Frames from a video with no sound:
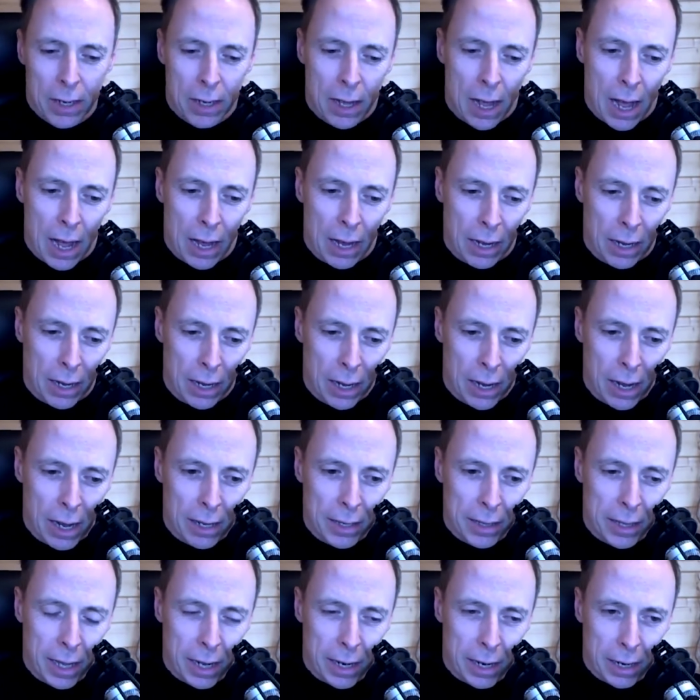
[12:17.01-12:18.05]
And
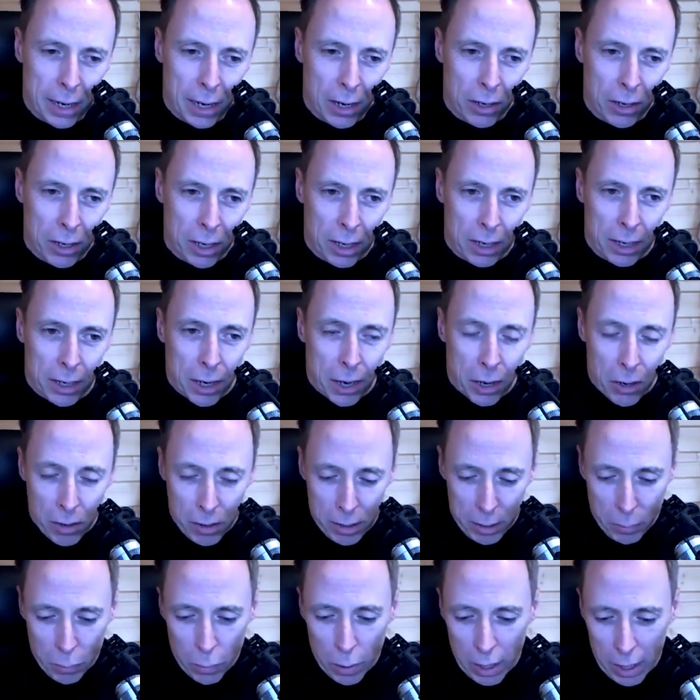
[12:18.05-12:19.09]
then I'd look at
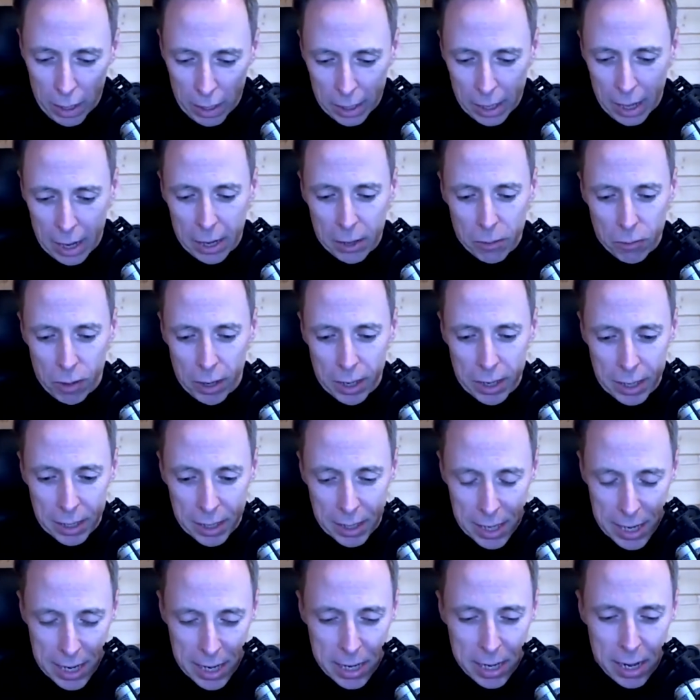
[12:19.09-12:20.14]
going, well, can I write a
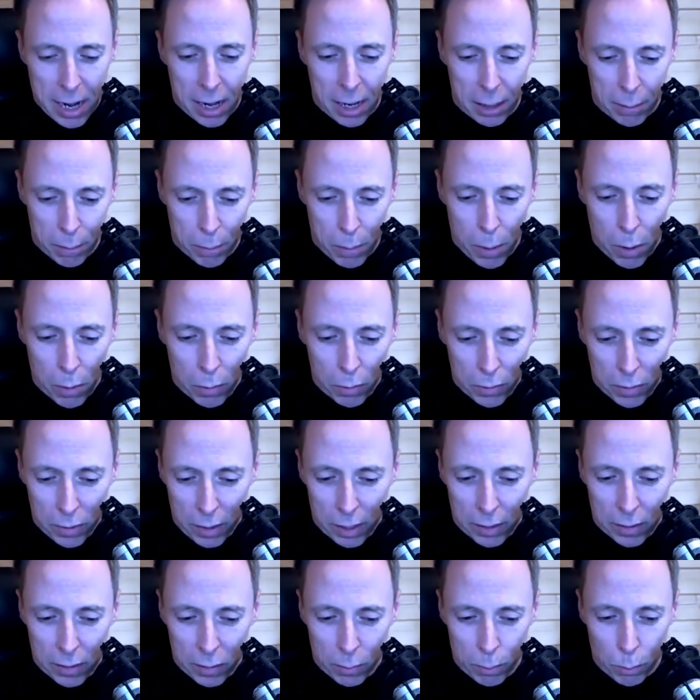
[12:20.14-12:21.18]
detailed post
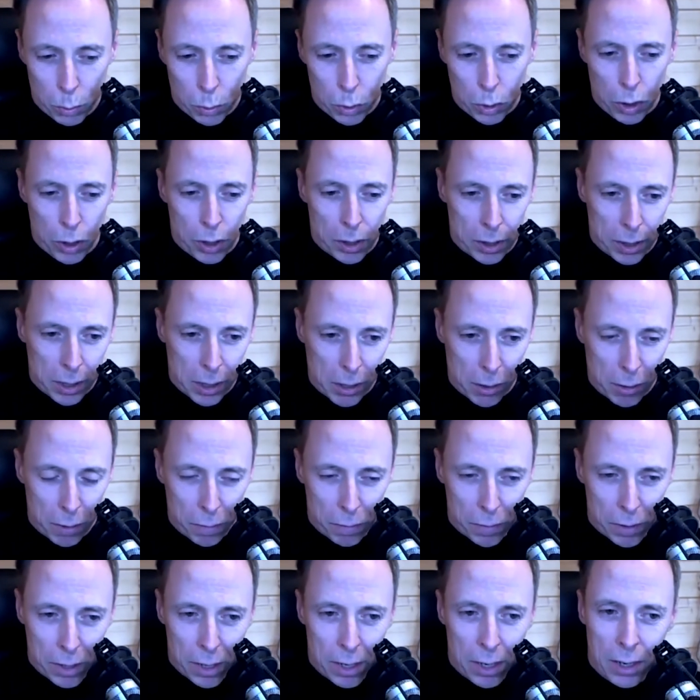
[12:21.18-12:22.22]
that's broad enough
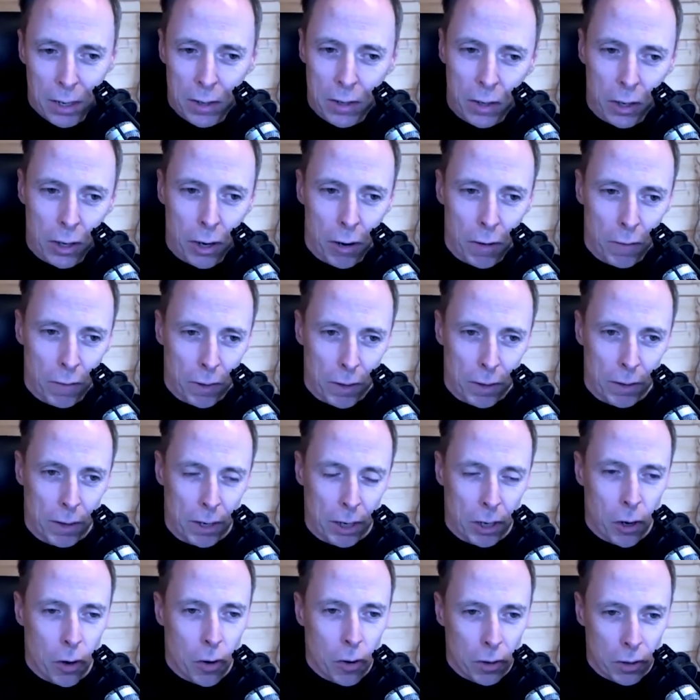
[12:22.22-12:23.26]
to cover a
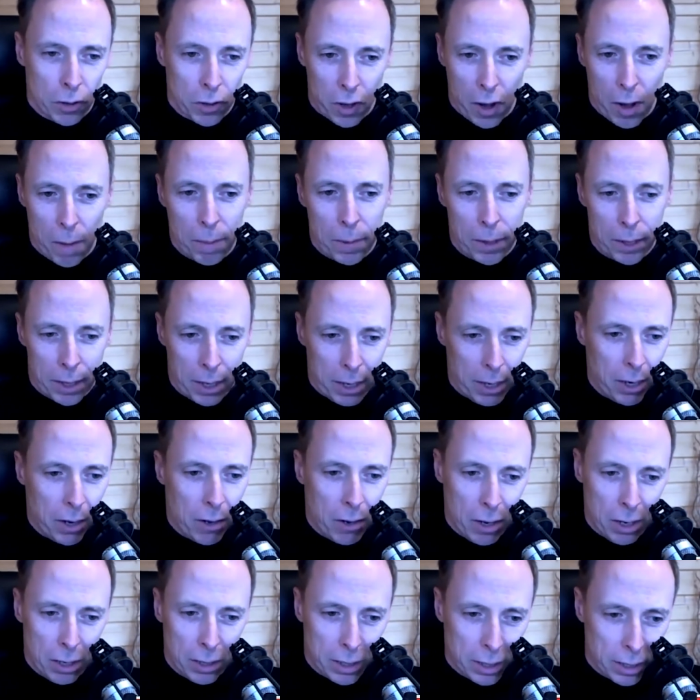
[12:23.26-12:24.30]
core topic and
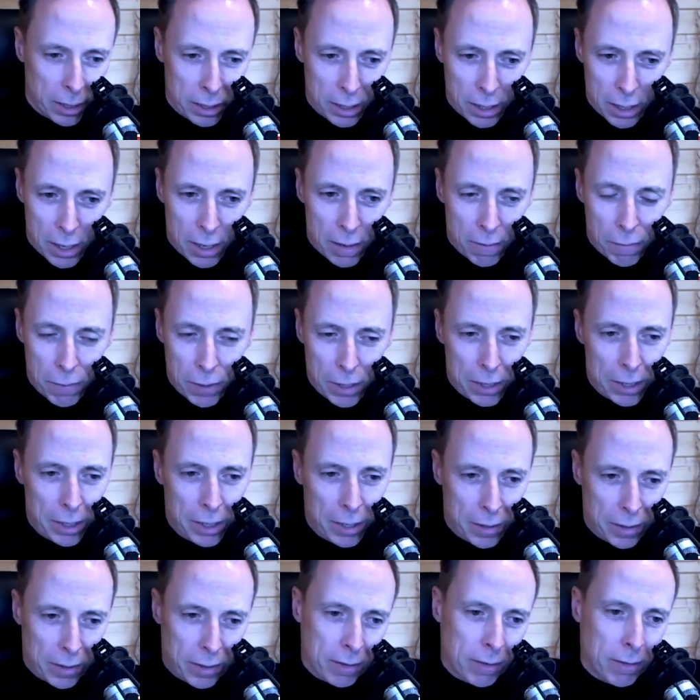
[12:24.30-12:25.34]
all the
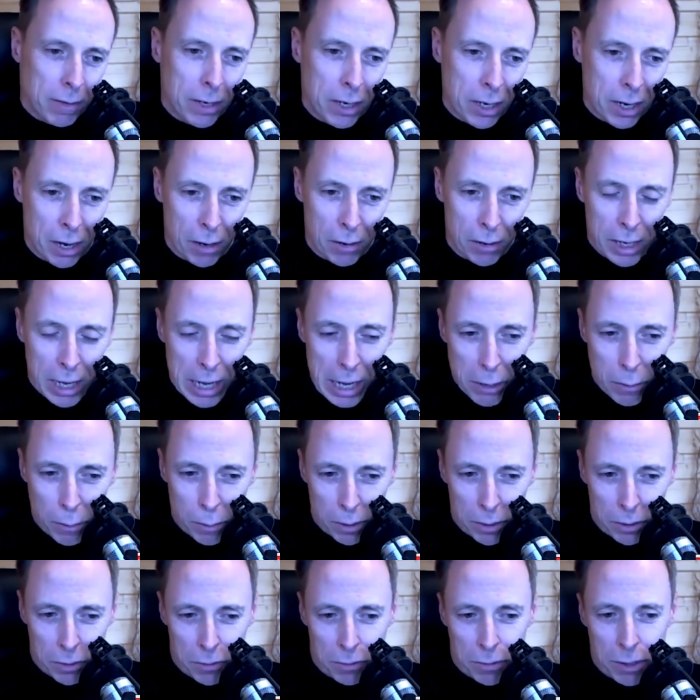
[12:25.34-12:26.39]
various,
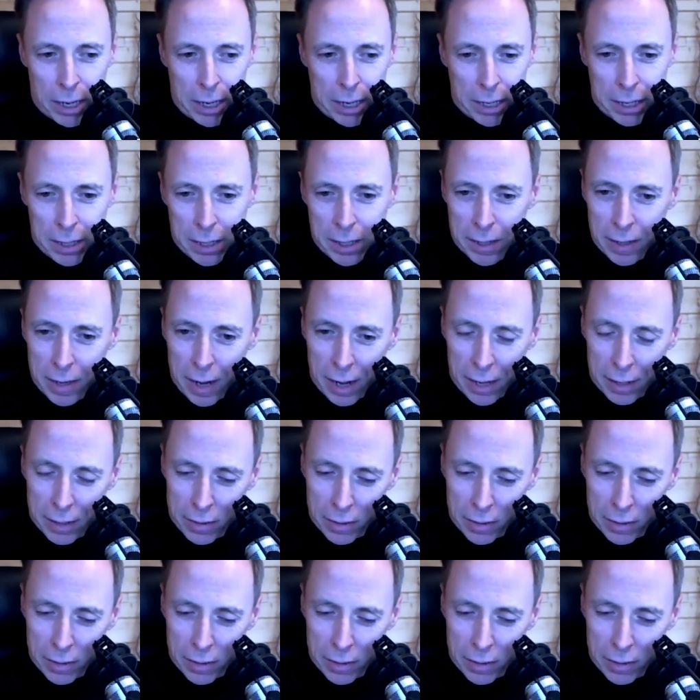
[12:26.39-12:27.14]
keywords related to that?